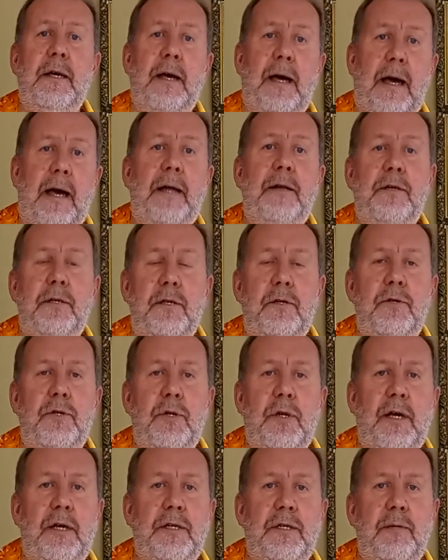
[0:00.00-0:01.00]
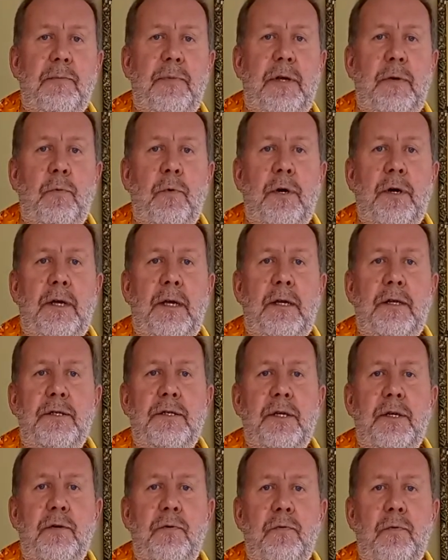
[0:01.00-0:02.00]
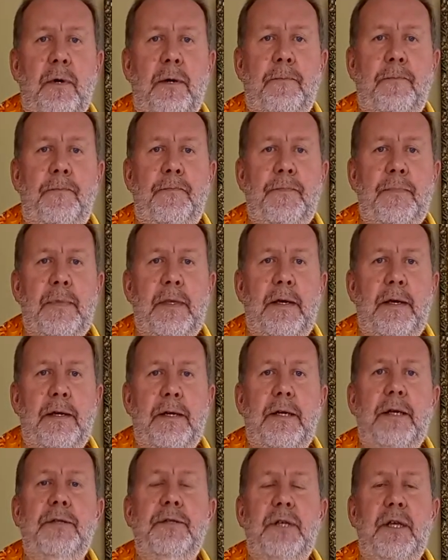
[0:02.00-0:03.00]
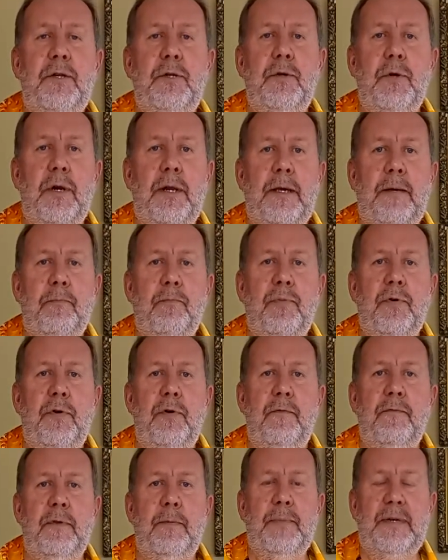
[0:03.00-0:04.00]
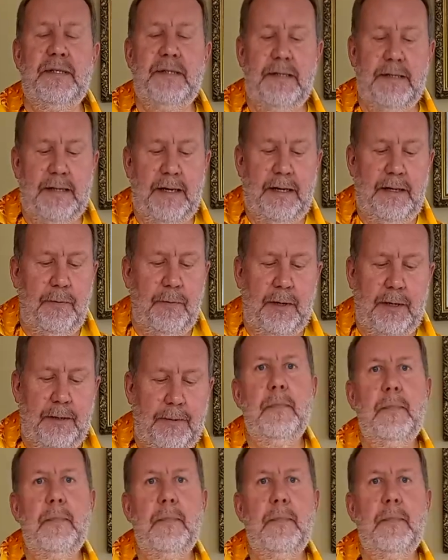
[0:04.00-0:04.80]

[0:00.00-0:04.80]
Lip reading: and you should actually be working to continually improve the business anyway.